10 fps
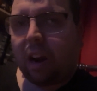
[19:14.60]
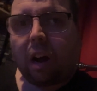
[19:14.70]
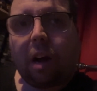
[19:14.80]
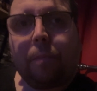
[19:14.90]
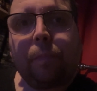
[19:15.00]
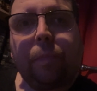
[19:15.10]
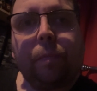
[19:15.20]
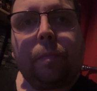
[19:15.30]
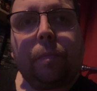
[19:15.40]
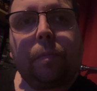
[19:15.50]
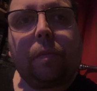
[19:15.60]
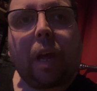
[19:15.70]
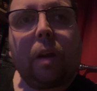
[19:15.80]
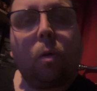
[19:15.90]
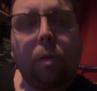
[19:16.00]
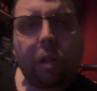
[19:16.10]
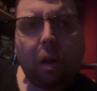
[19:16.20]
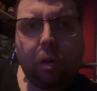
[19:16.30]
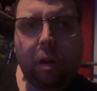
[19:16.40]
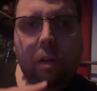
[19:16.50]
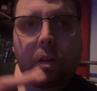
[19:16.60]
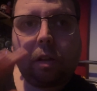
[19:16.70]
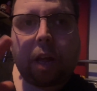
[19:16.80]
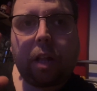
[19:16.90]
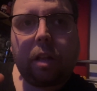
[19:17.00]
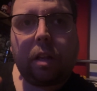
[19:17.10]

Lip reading: and also that